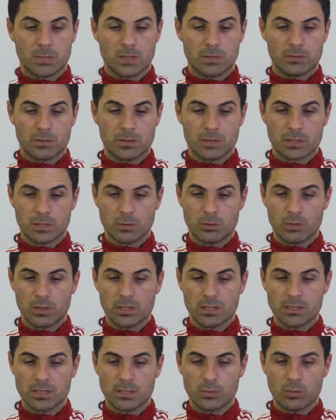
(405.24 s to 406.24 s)
First of all,
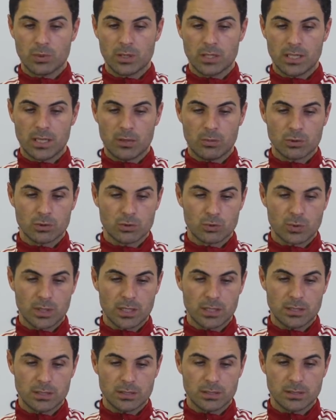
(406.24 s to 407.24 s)
is the way I was
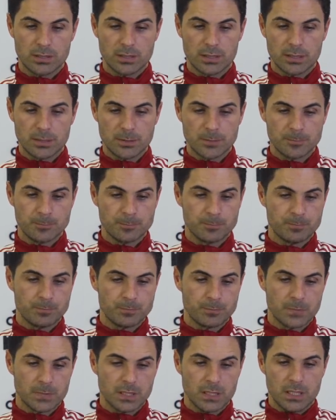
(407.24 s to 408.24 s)
raised um,
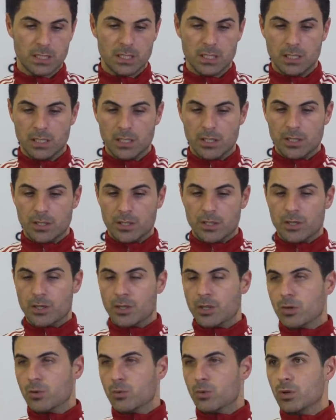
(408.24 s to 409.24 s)

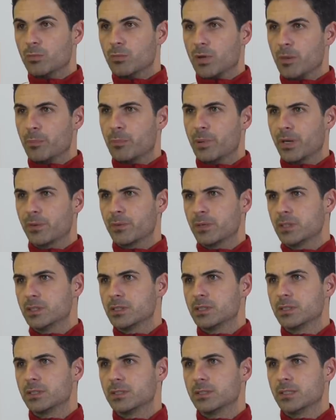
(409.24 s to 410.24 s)
with my
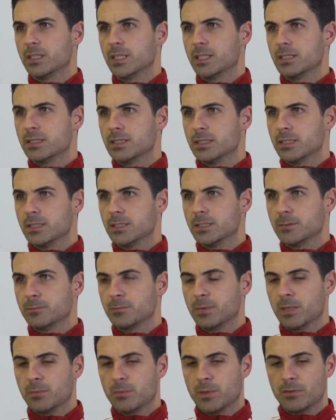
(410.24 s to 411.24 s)
parents and
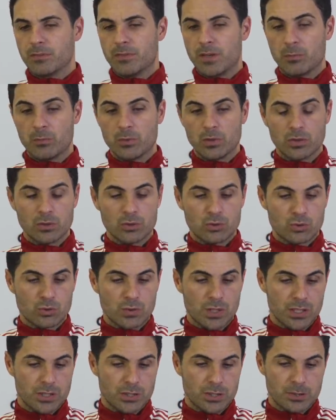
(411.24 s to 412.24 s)
um, and my family
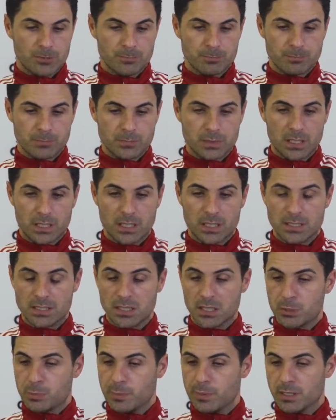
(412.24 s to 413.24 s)
entourage then it's
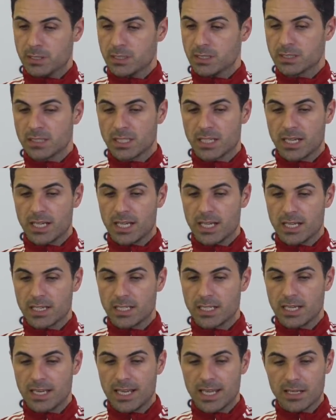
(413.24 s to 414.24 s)
experiences that I had
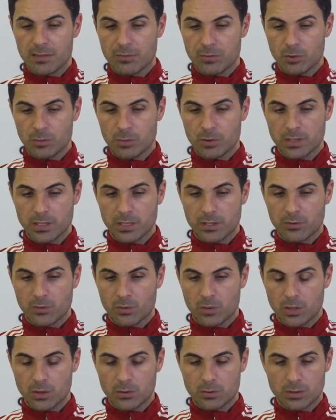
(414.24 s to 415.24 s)
in life, obviously
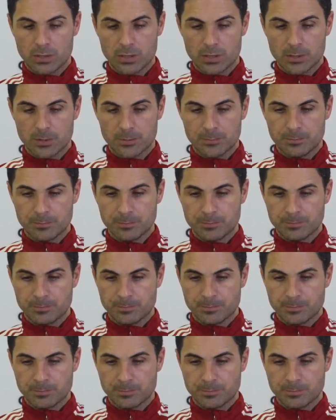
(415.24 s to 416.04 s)
throughout um,